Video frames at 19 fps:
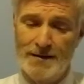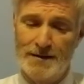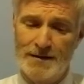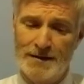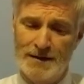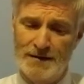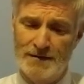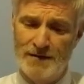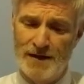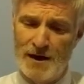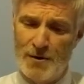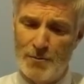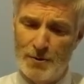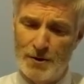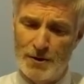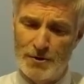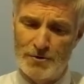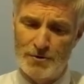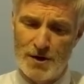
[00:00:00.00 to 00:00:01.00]
Give that one
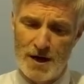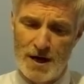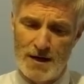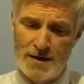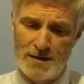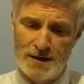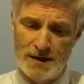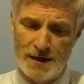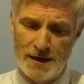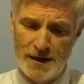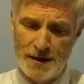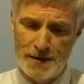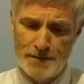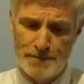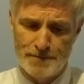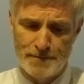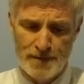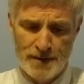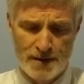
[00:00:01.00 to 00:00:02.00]
a try today.
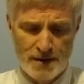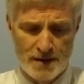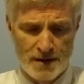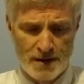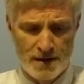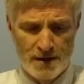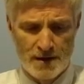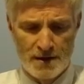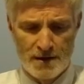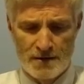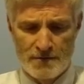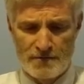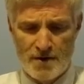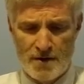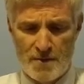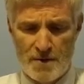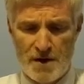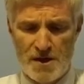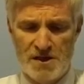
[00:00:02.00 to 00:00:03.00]

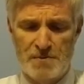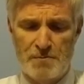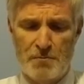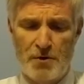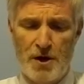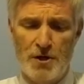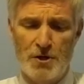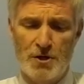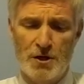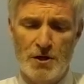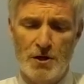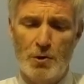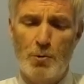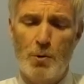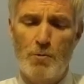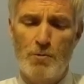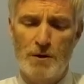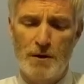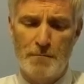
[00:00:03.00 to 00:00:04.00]
From the Inspirational
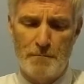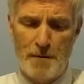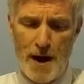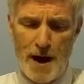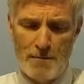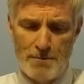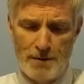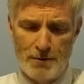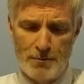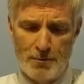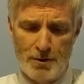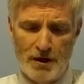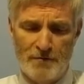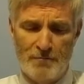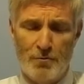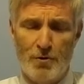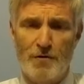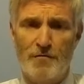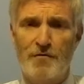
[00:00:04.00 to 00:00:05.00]
Quote Department, we have
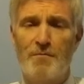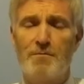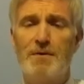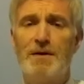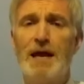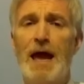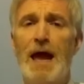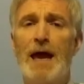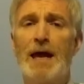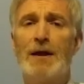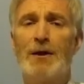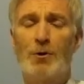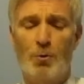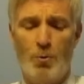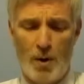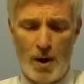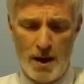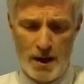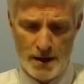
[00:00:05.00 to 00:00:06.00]
more from Dan
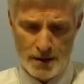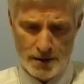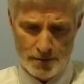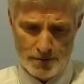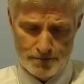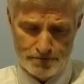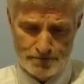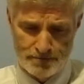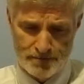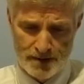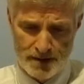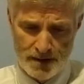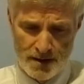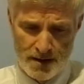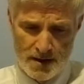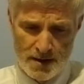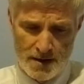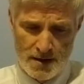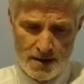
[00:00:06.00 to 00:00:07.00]
Quayle.
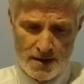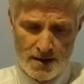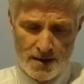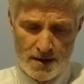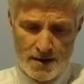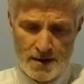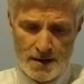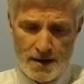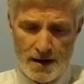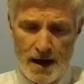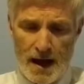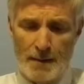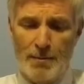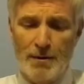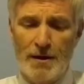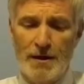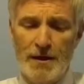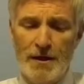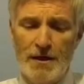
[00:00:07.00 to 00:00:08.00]
I
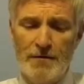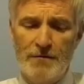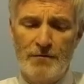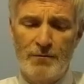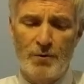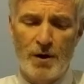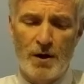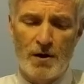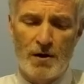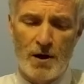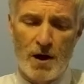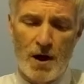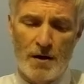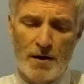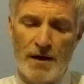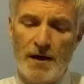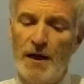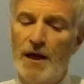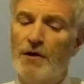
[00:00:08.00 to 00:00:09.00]
believe we are on
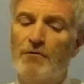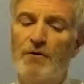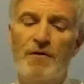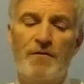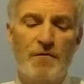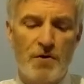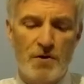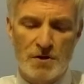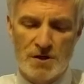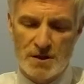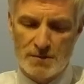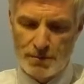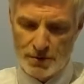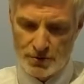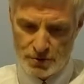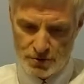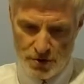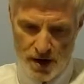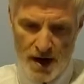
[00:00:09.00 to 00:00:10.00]
an irreversible
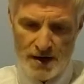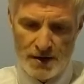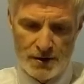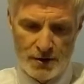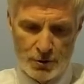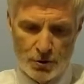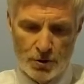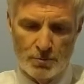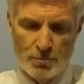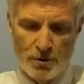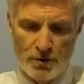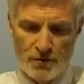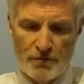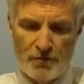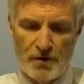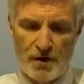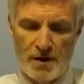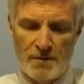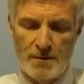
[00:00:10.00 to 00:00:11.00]
trend toward more
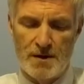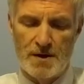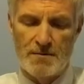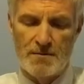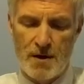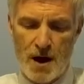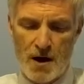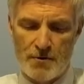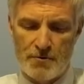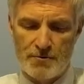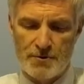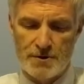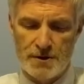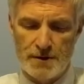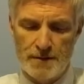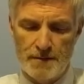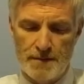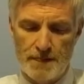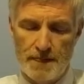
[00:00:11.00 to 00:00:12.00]
freedom and
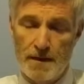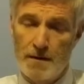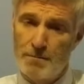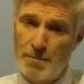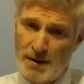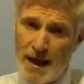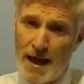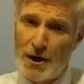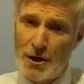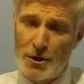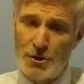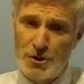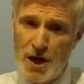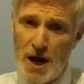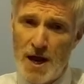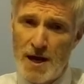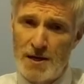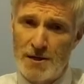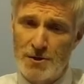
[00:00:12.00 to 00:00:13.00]
democracy, but that could
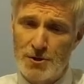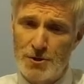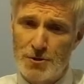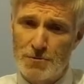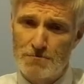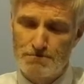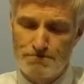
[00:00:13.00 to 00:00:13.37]
change.